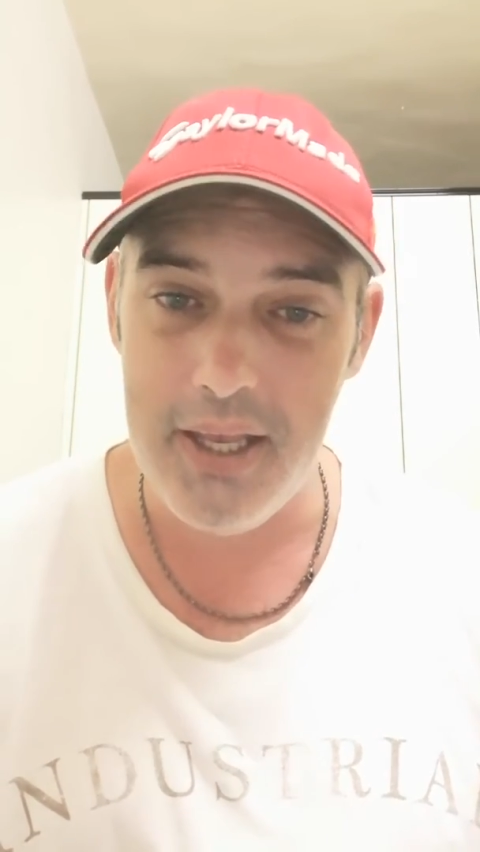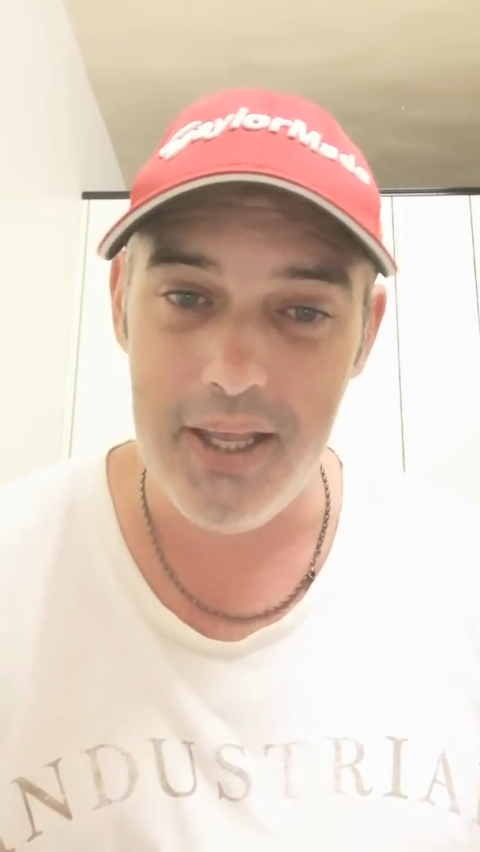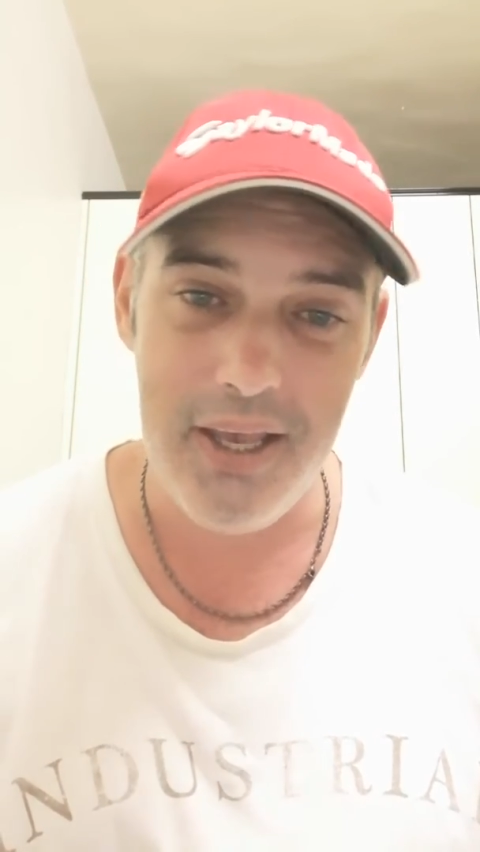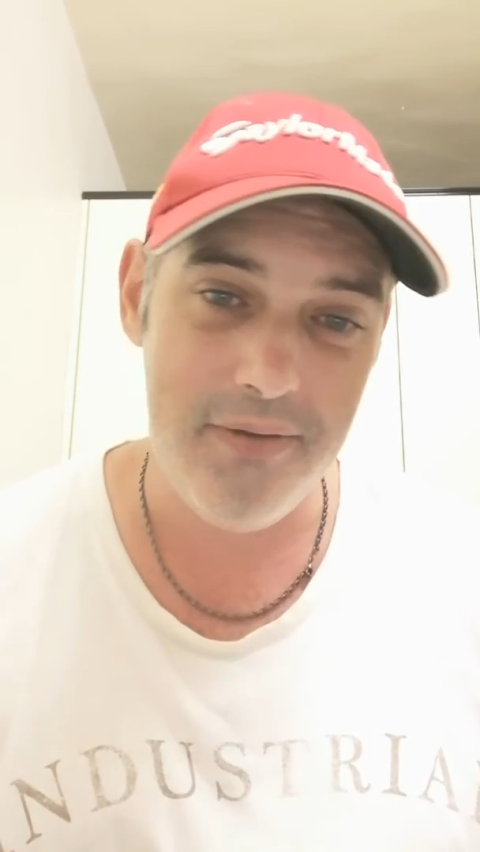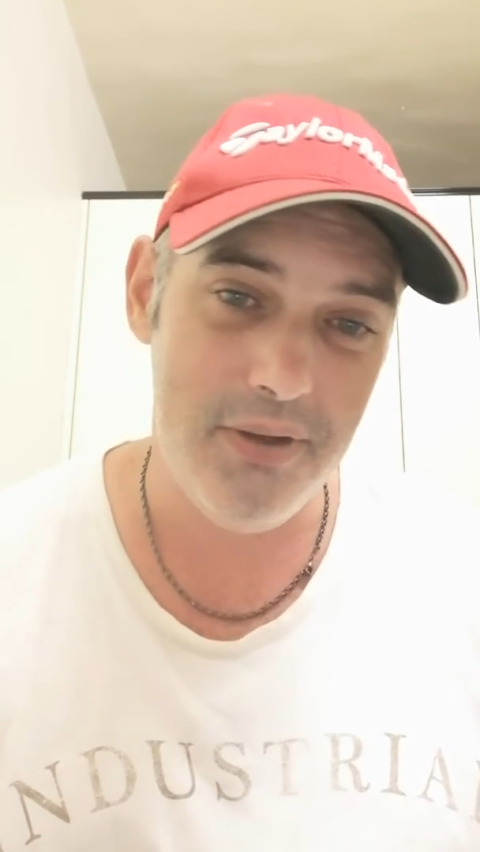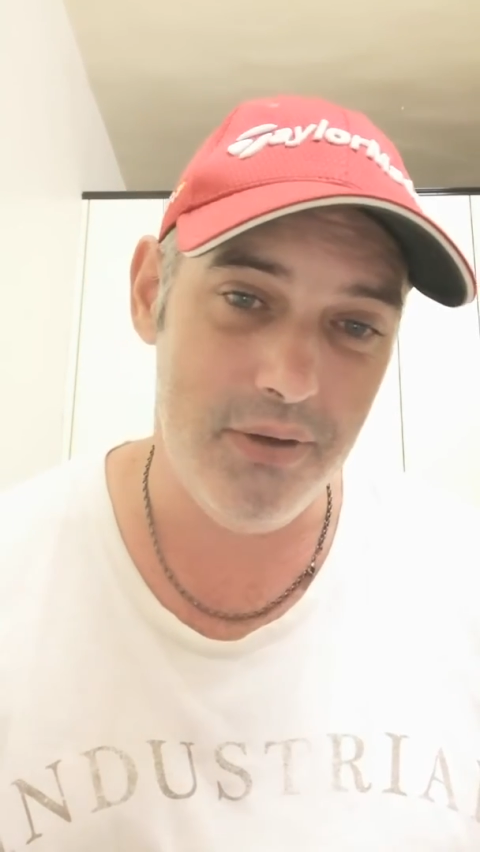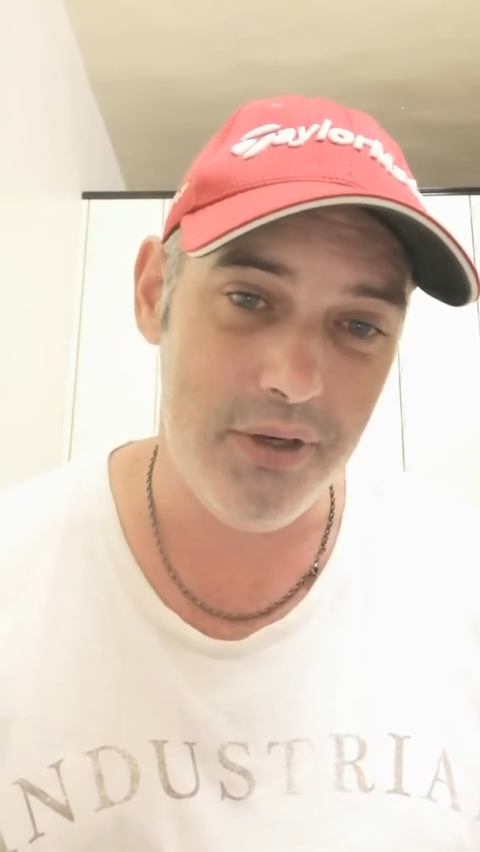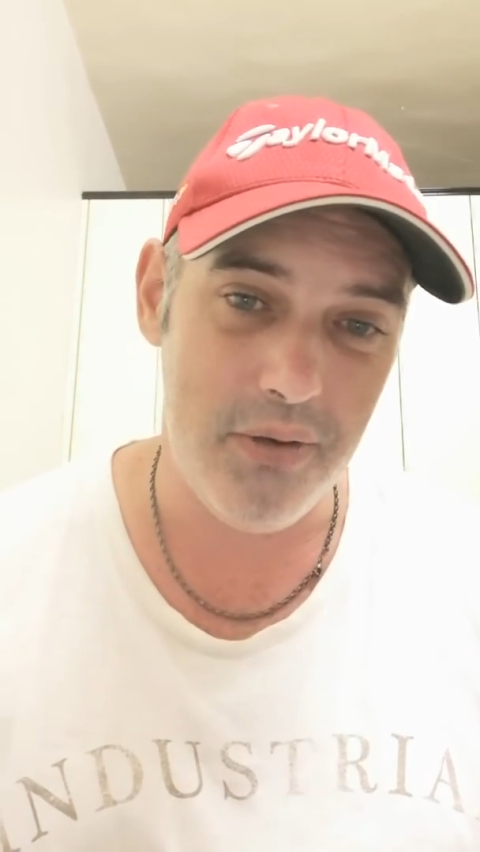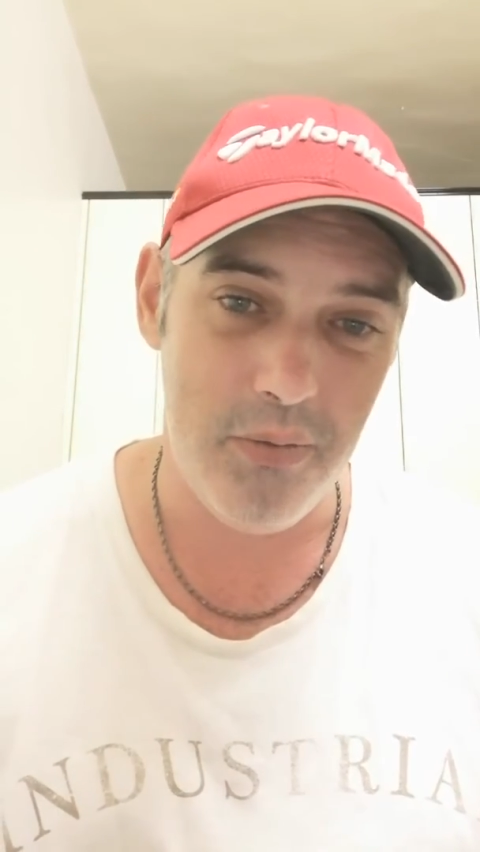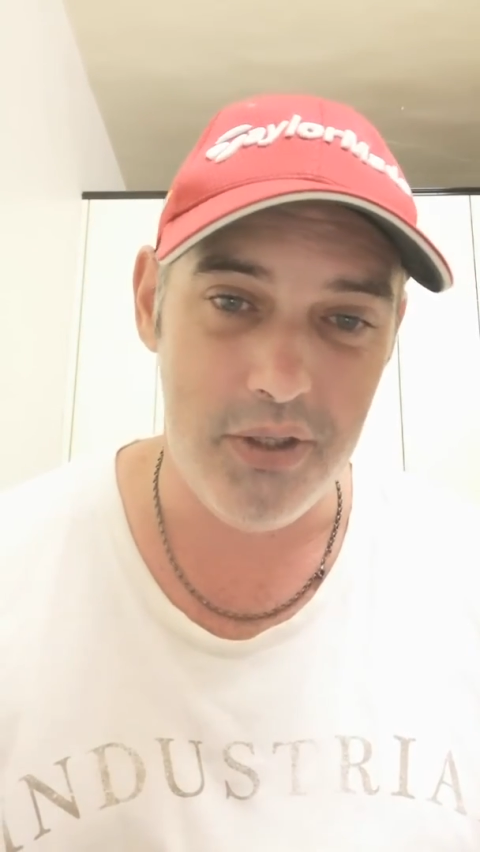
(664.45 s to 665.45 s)
and you have to look
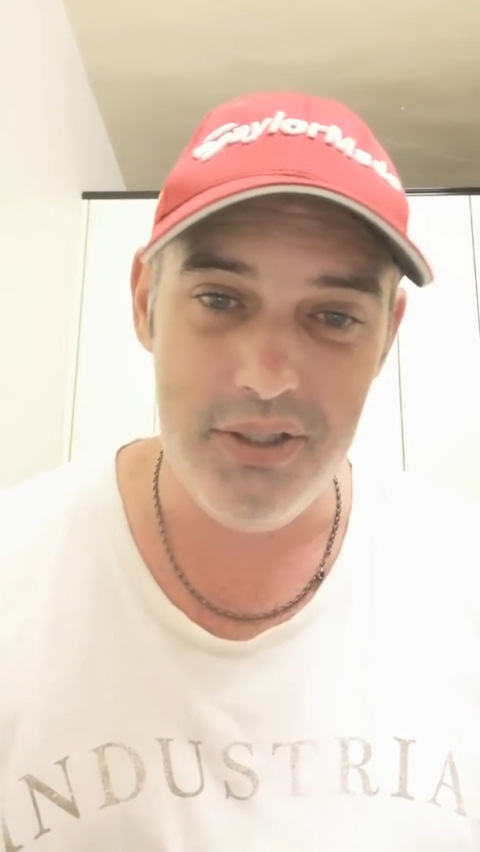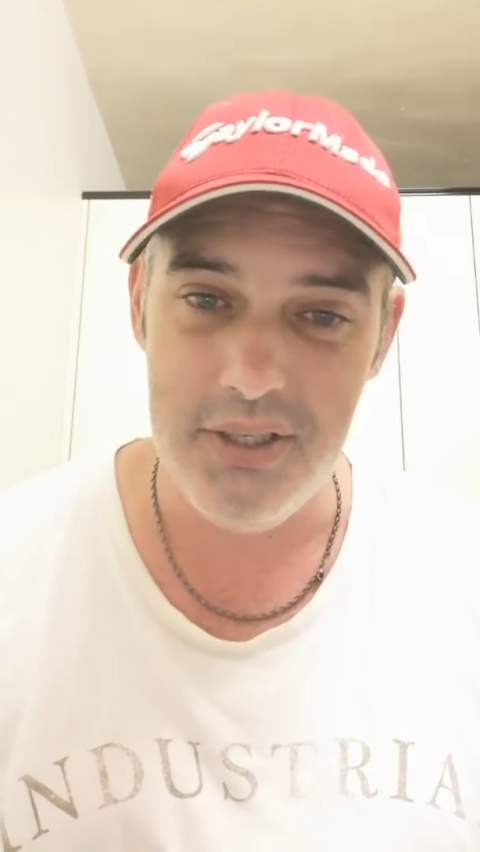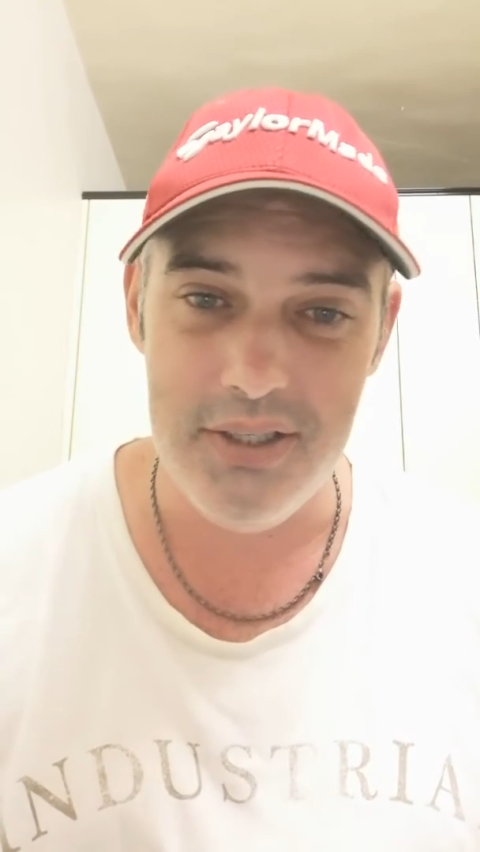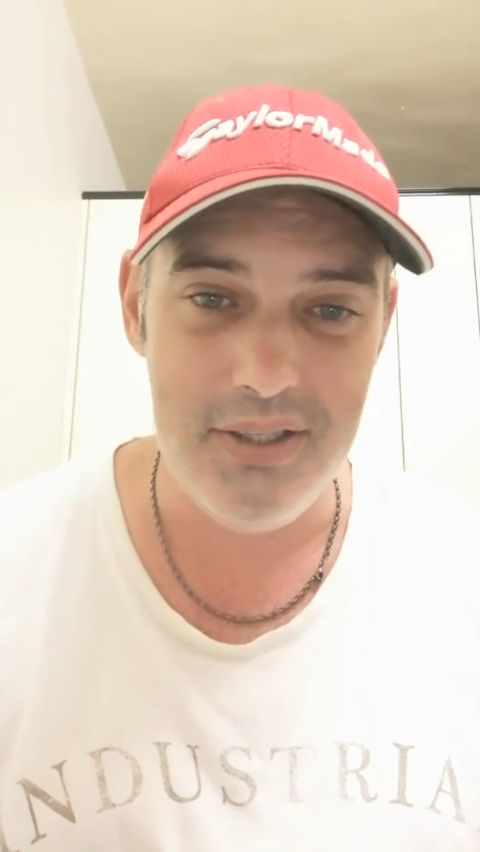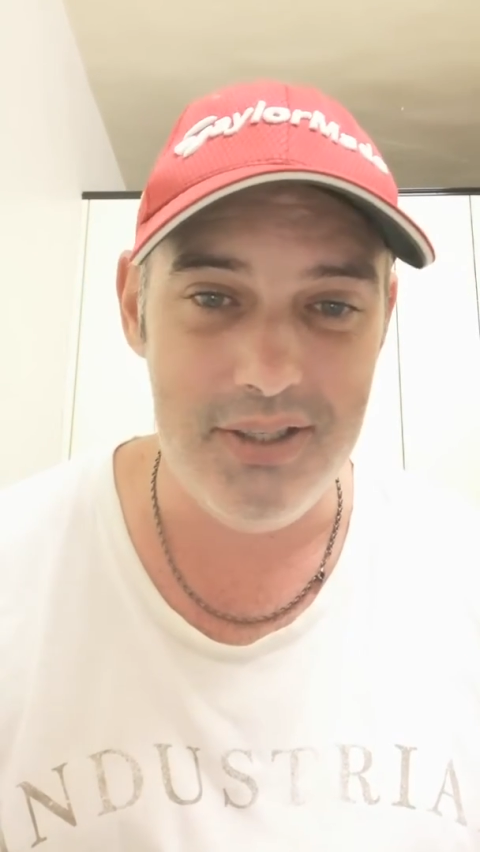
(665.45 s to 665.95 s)
at what's just